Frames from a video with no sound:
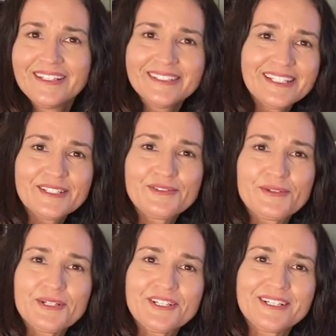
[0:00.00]
Thanks for
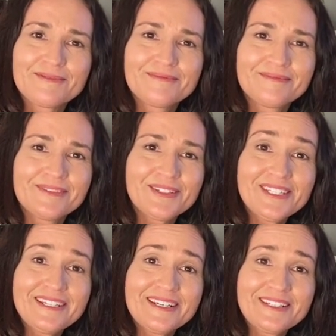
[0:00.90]
watching. I'll see
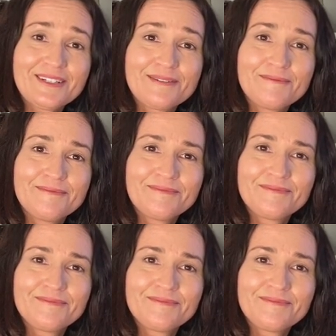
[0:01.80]
you next time.